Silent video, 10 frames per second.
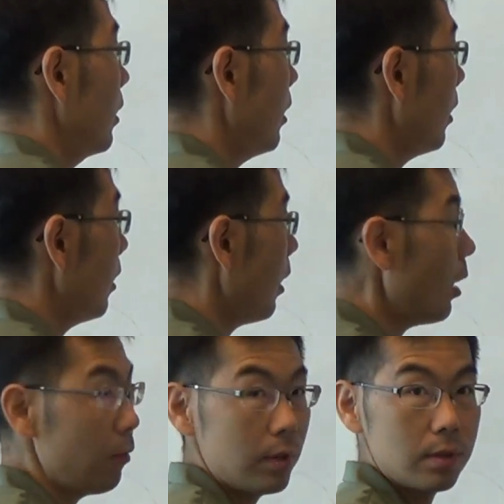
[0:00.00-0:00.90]
Then
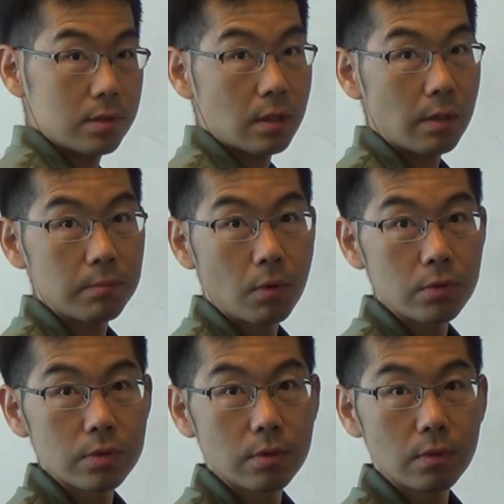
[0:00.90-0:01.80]
how we describe
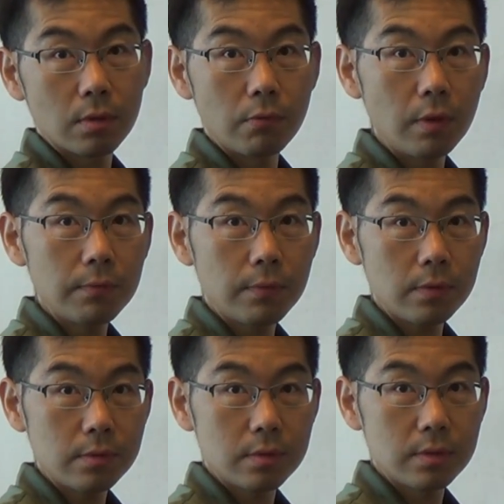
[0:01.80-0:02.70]
motion? We
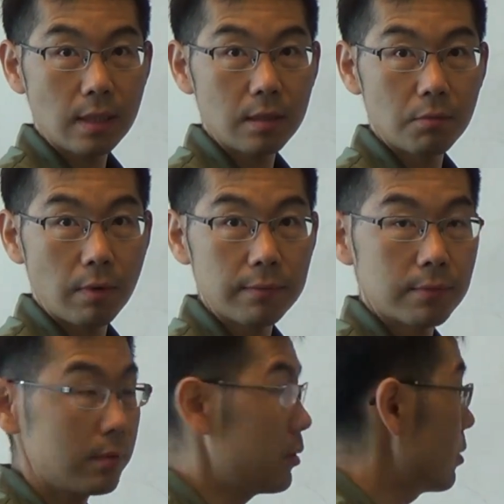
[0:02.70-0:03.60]
first set the
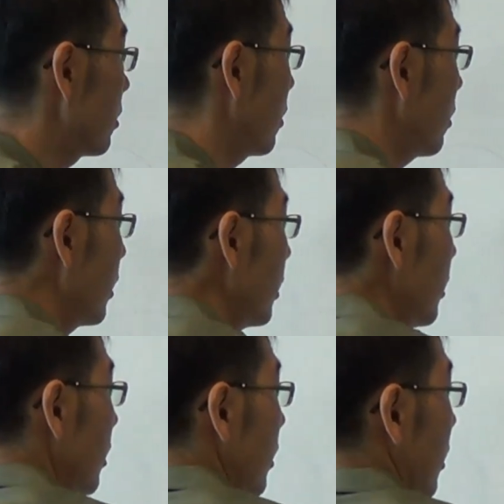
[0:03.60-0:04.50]
reference, right?
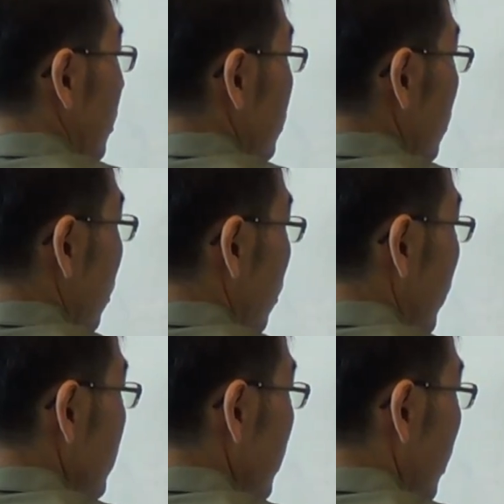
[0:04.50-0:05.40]
So
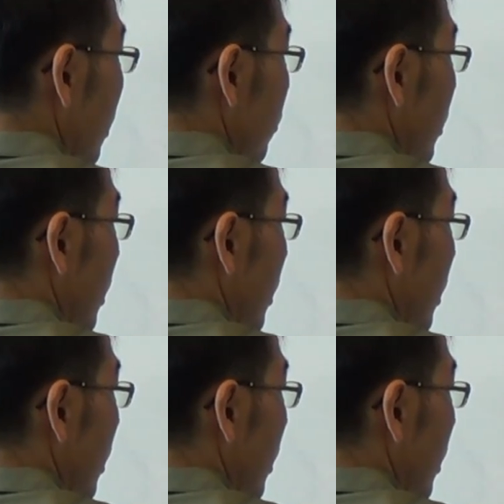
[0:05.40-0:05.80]
let's say we